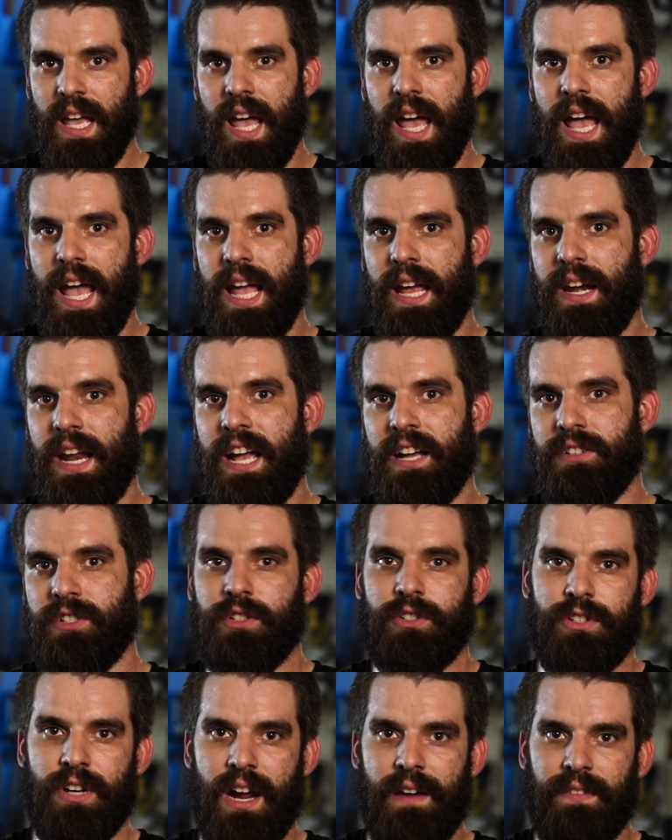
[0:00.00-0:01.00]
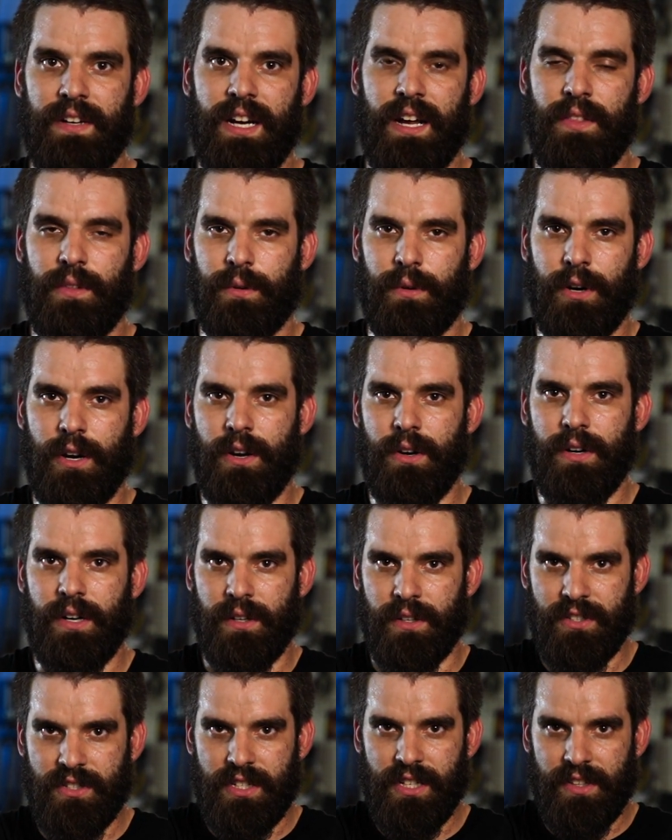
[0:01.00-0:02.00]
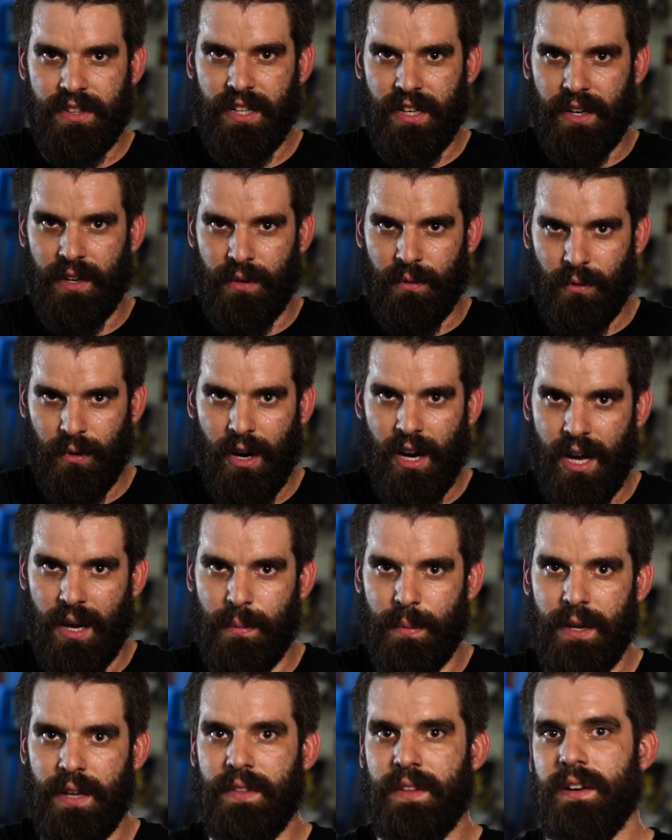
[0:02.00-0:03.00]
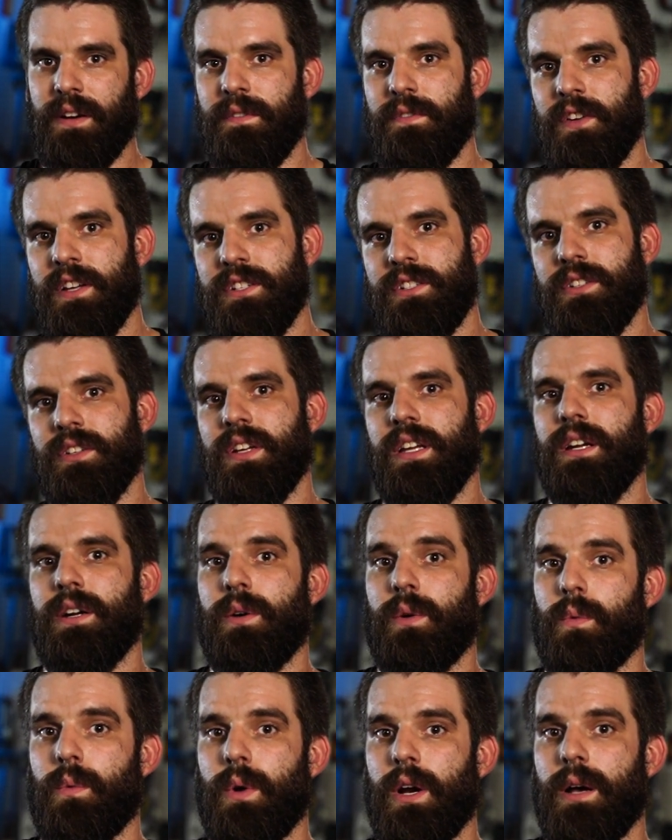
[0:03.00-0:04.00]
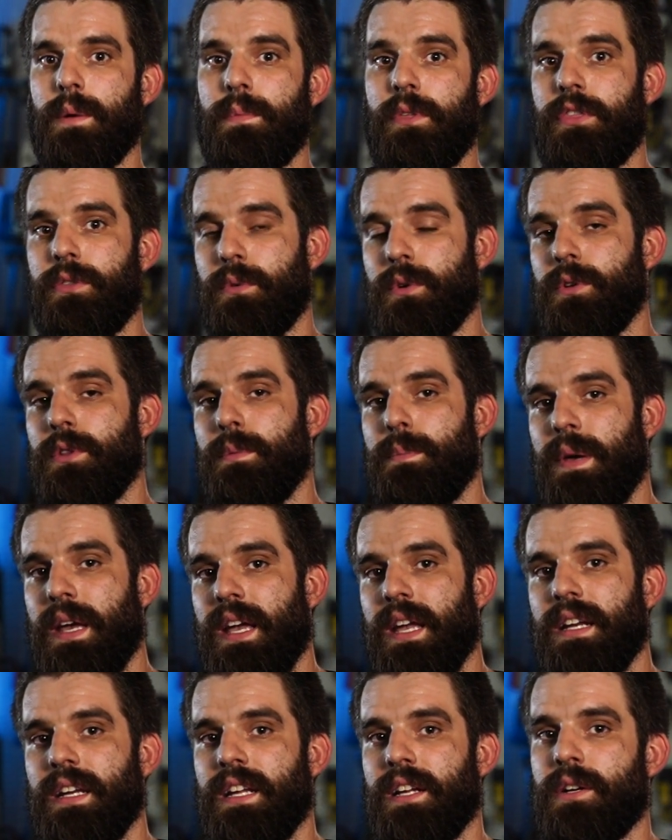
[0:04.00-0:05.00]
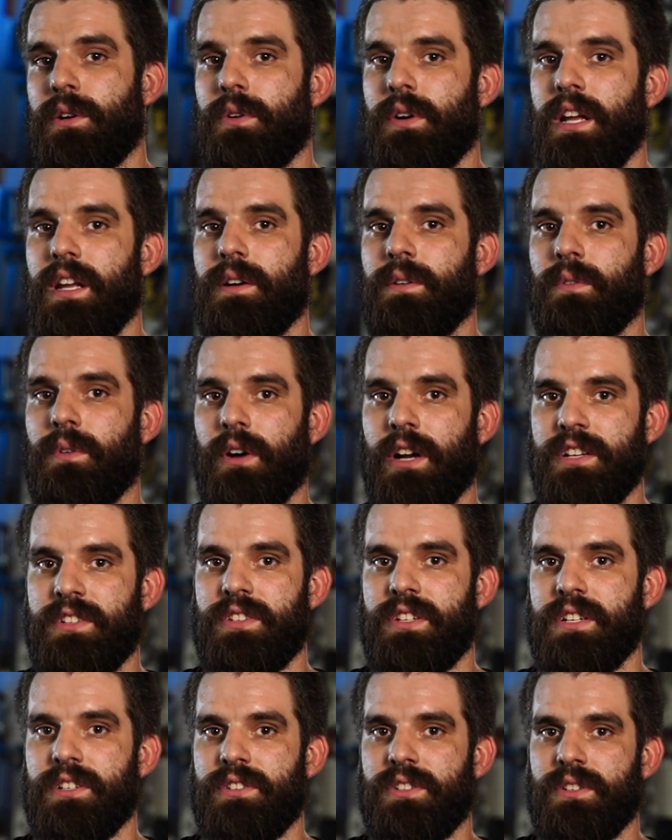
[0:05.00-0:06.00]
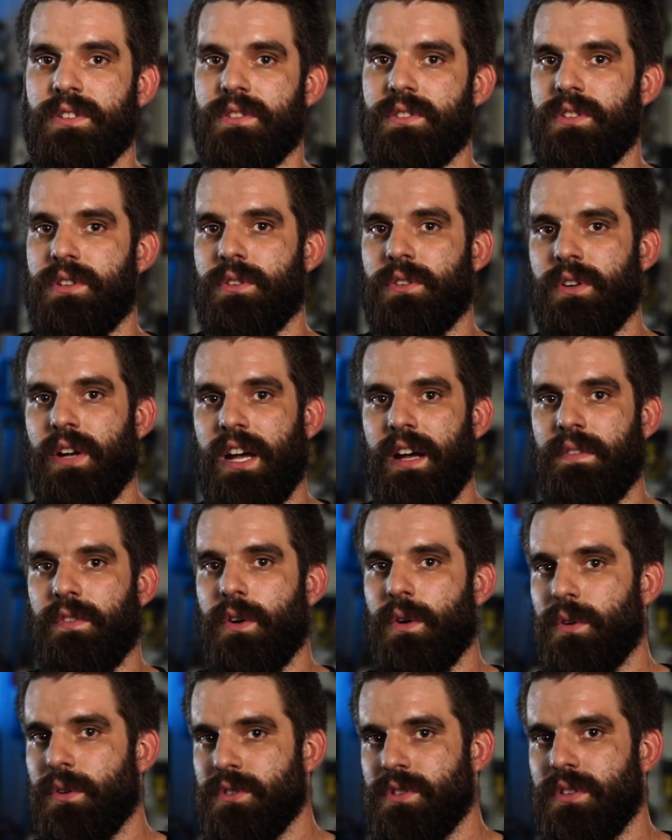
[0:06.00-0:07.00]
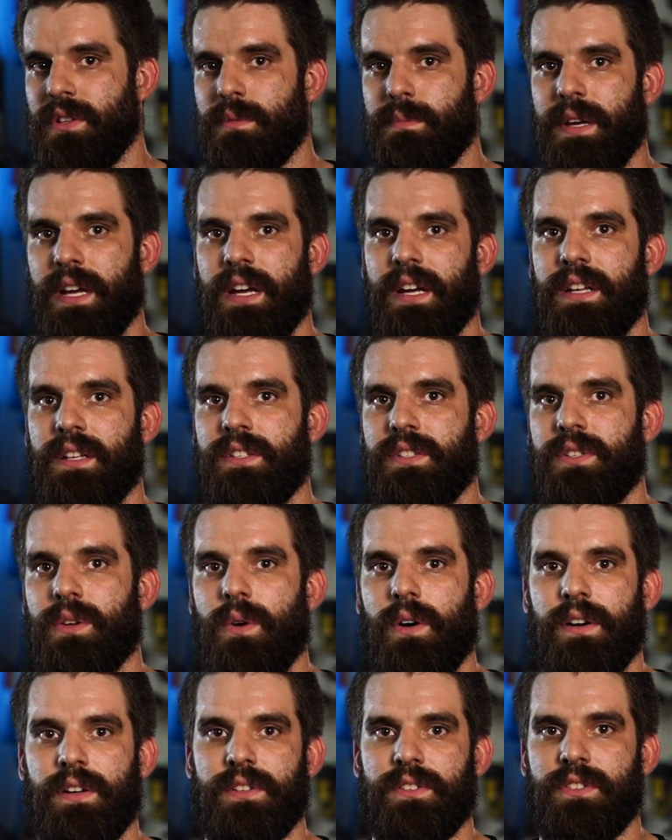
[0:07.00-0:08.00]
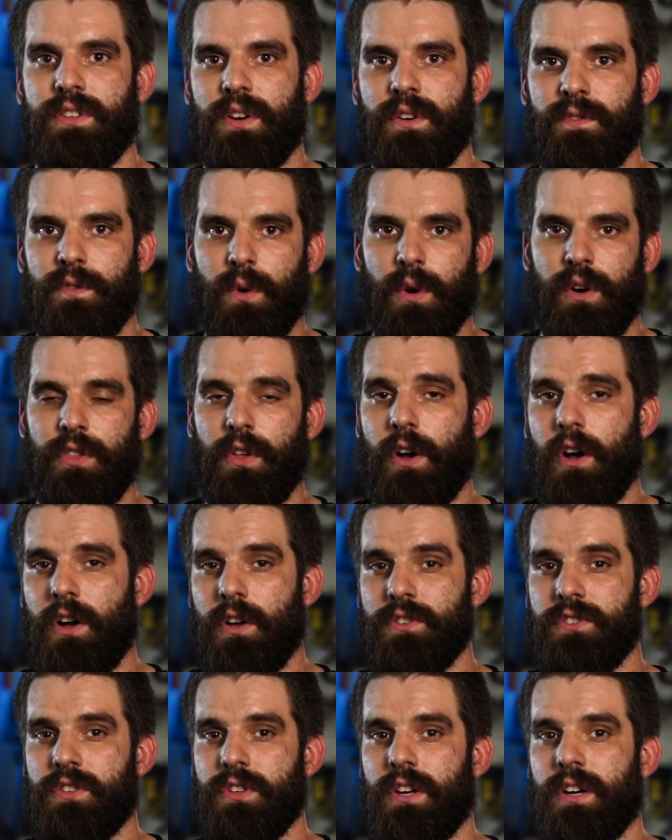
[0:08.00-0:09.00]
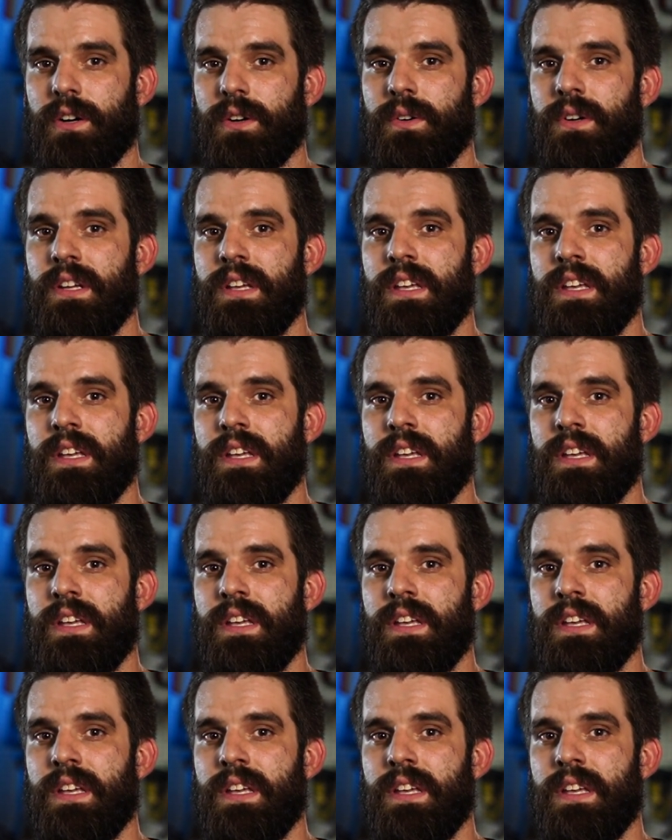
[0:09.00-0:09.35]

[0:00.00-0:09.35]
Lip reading: and as you're driving down the road, it'll sit there and rub, and then eventually it'll rub through the paint and create rust issues. You'll have holes in the bed, so on and so forth. Also,